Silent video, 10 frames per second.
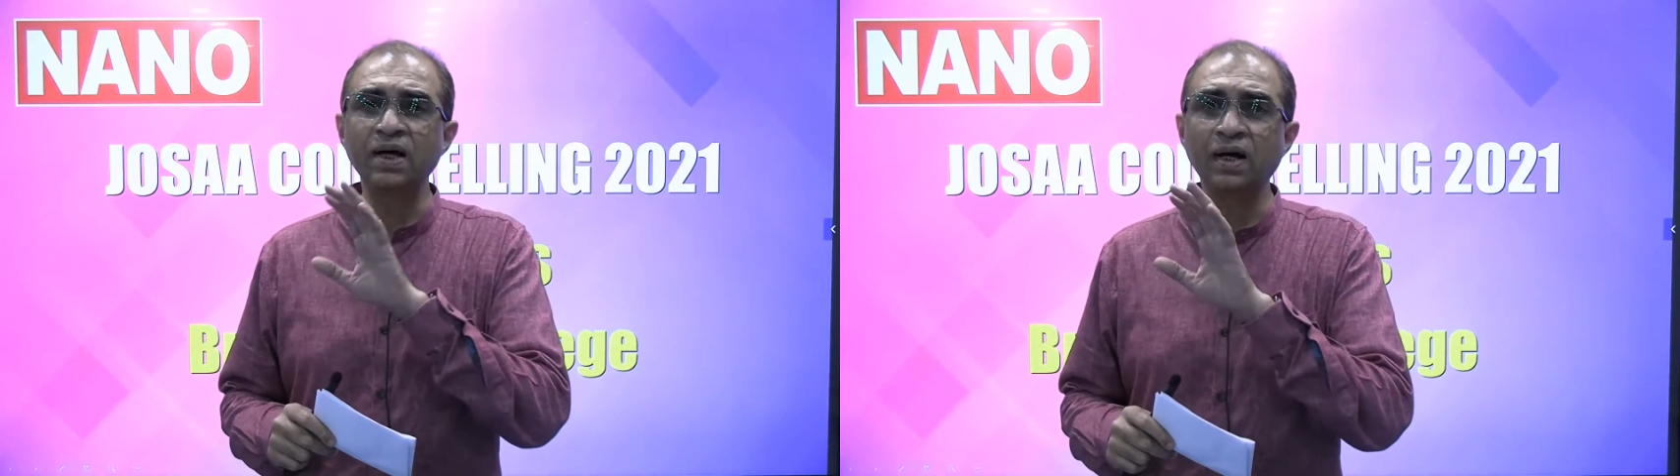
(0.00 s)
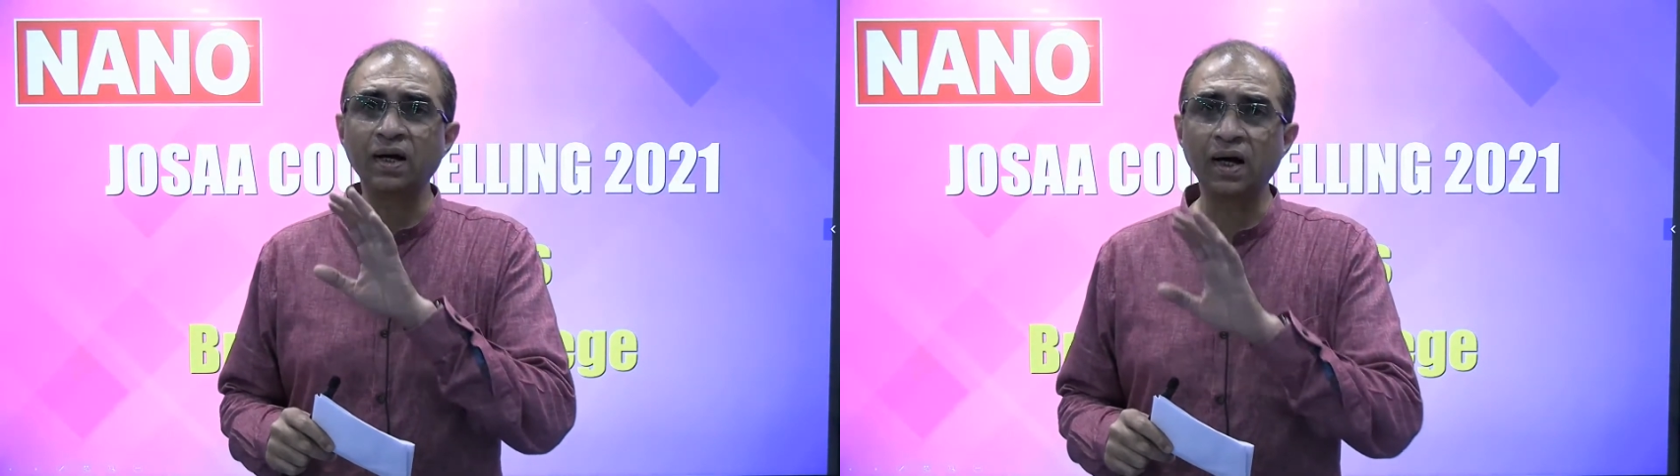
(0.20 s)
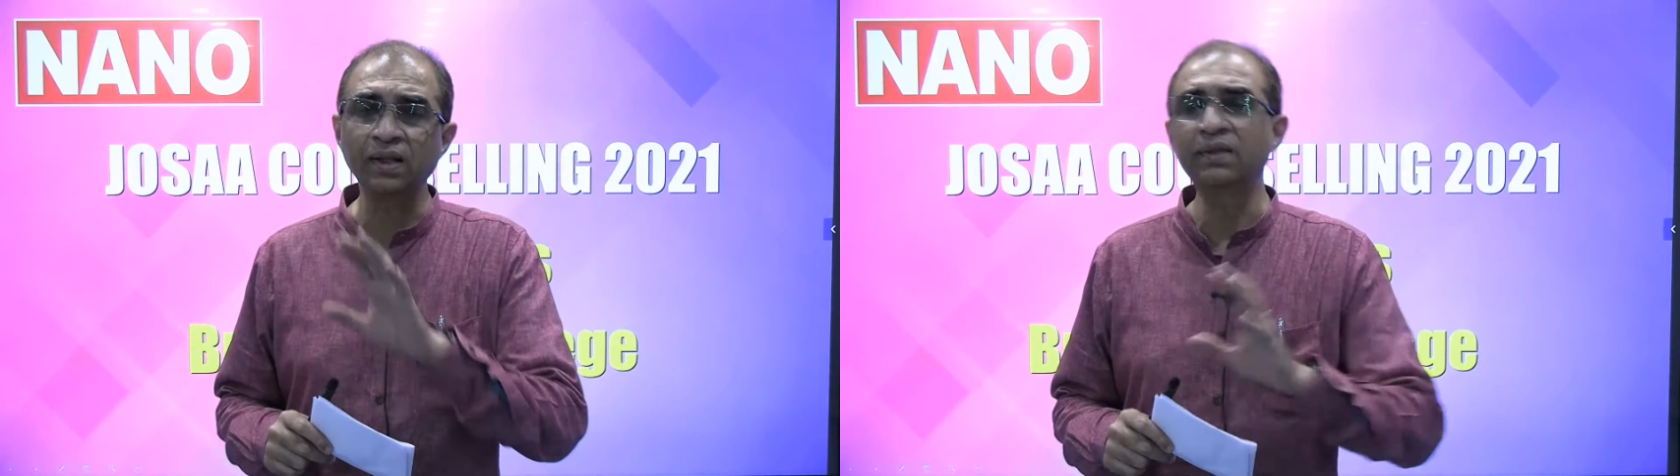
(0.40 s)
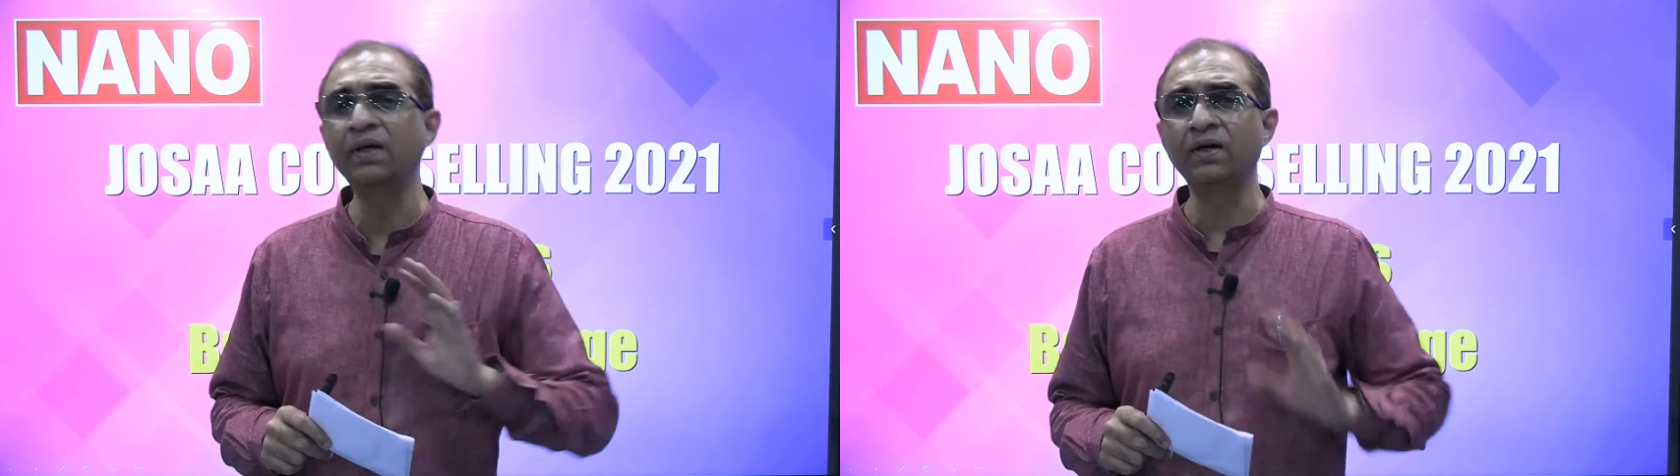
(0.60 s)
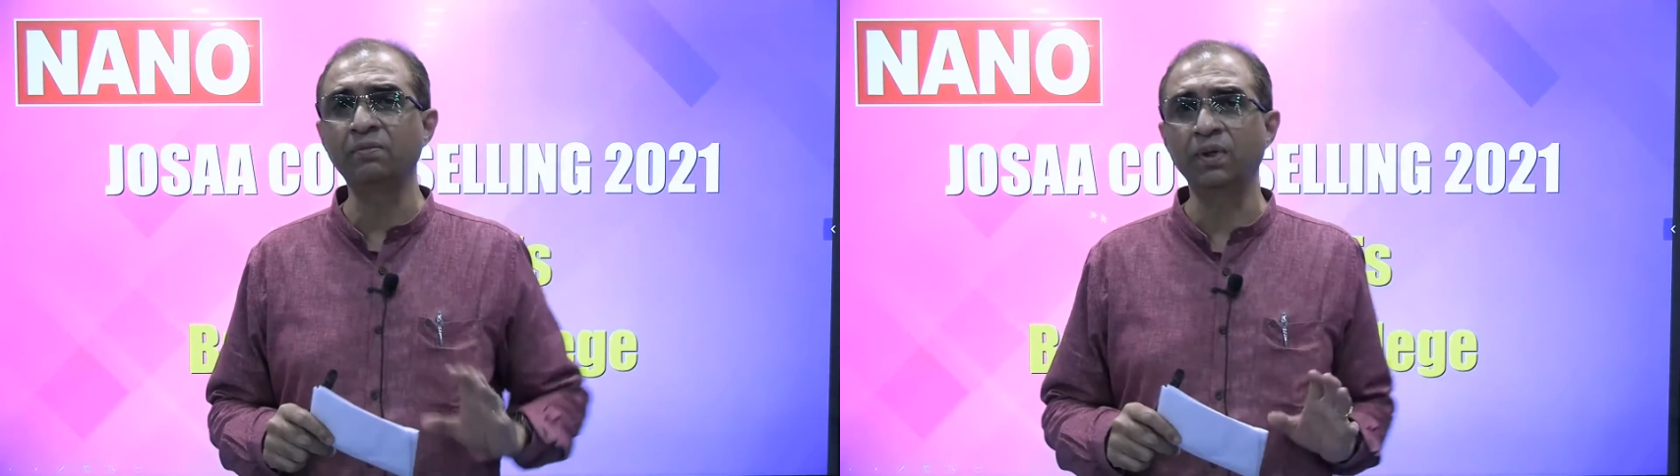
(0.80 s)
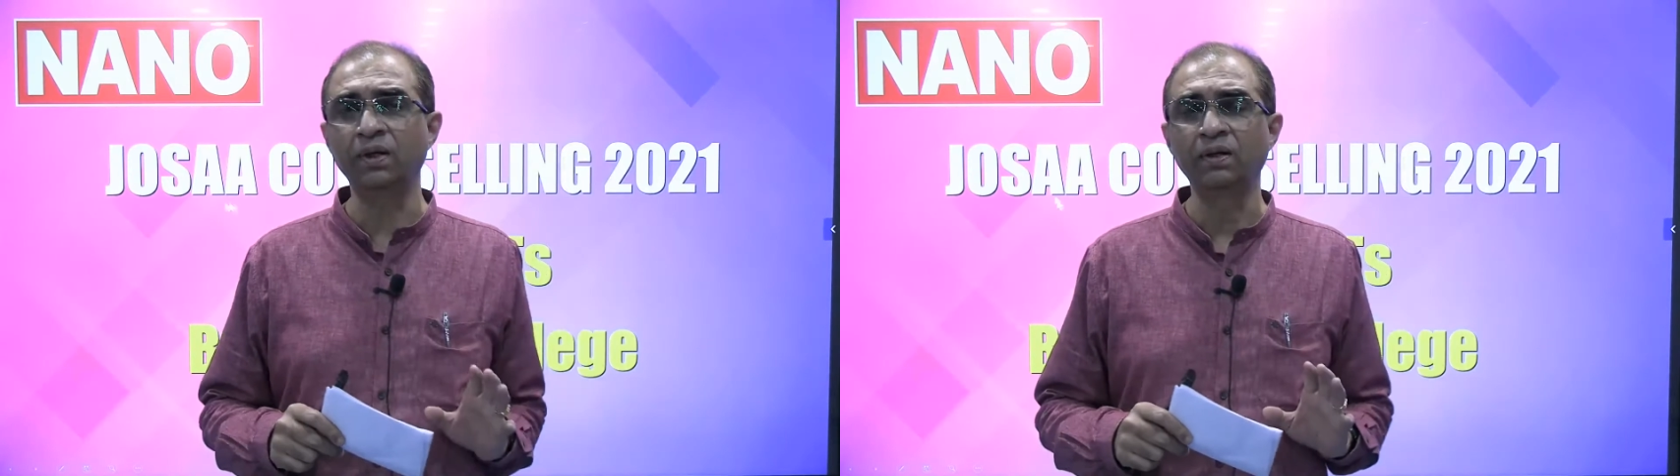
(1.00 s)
are unthinkable